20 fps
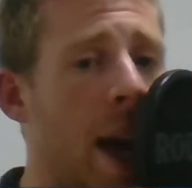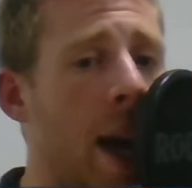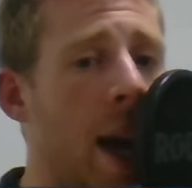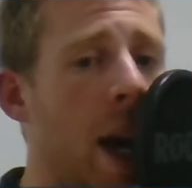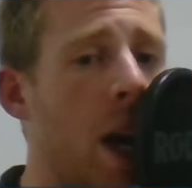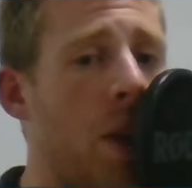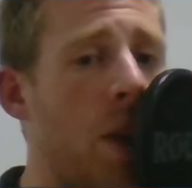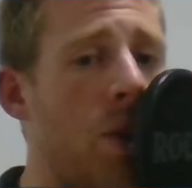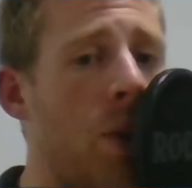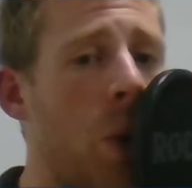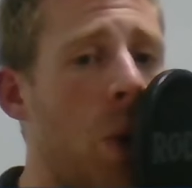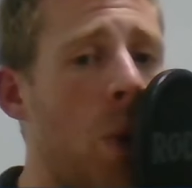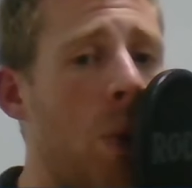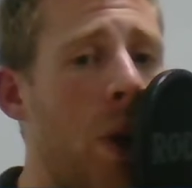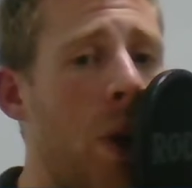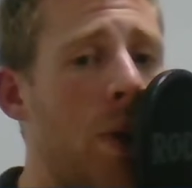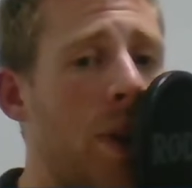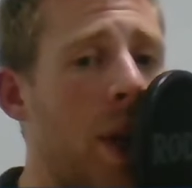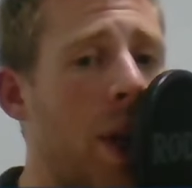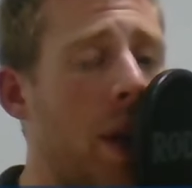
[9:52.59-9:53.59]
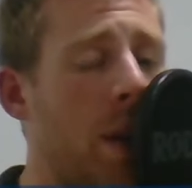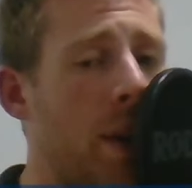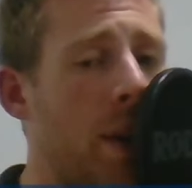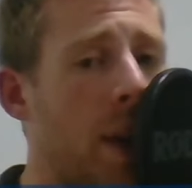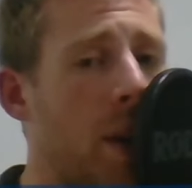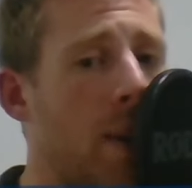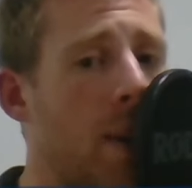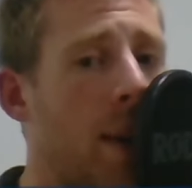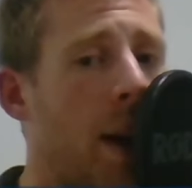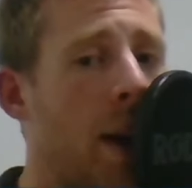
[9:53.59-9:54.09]
he'd do almost
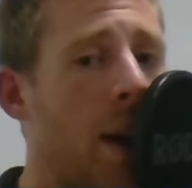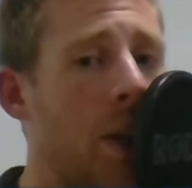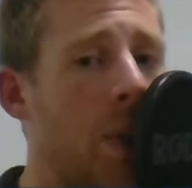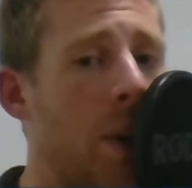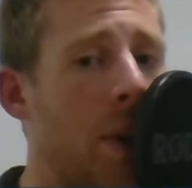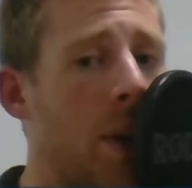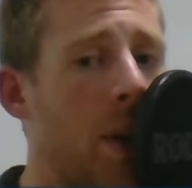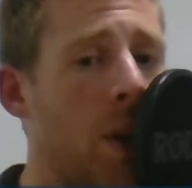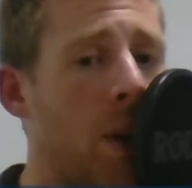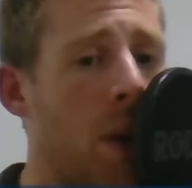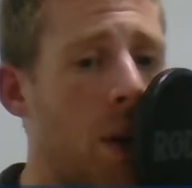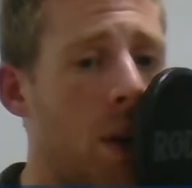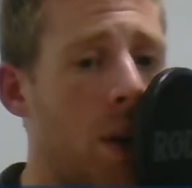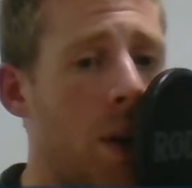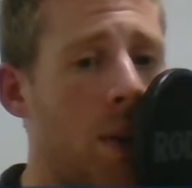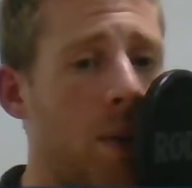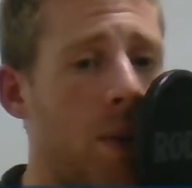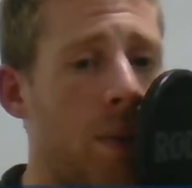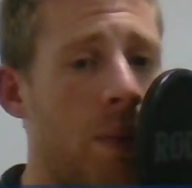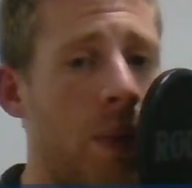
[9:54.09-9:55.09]
anything you liked with the clock.